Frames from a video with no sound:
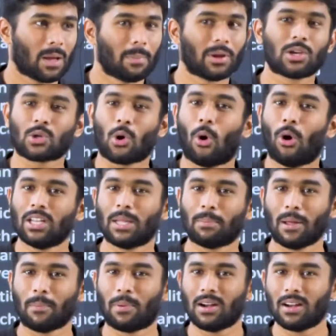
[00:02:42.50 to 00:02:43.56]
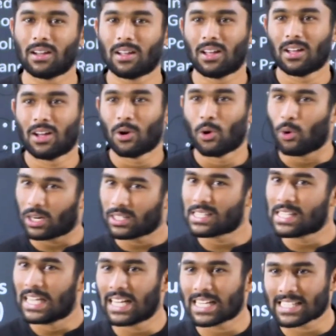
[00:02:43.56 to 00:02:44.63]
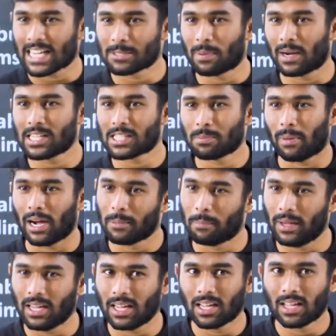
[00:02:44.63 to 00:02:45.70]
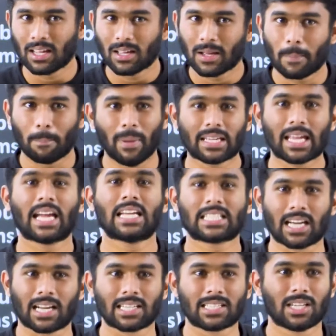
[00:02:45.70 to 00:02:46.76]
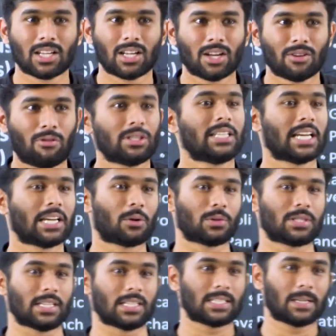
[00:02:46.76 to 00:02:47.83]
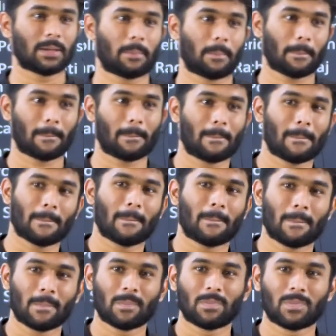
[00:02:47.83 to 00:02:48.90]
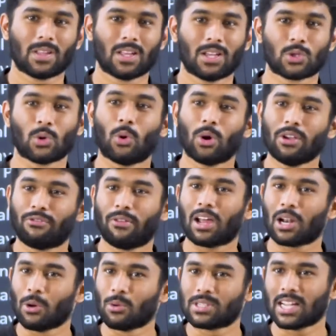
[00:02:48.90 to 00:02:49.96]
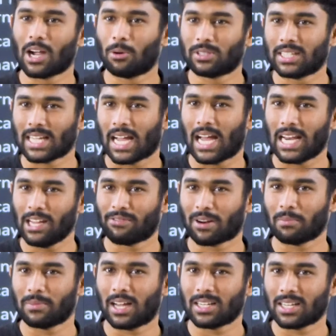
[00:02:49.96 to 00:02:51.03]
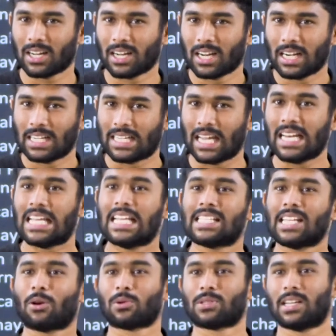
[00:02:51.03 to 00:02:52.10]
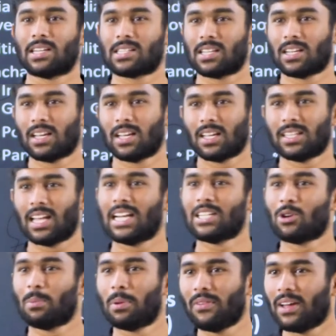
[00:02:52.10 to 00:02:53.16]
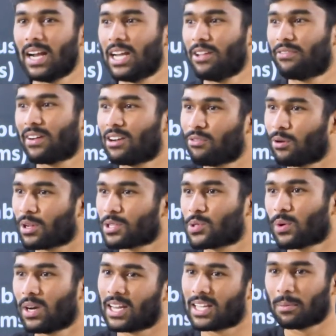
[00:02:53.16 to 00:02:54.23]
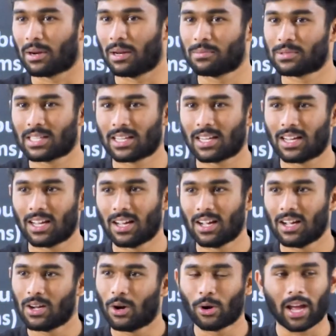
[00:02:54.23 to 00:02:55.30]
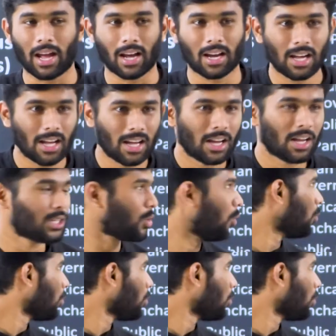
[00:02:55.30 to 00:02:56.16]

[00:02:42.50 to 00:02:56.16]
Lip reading: because all the people who are the serious aspirants might be making it correct for the 10 questions. So if you are losing out the tally from that 10 easy questions, then it will be very difficult for us to clear the prelims. Okay. So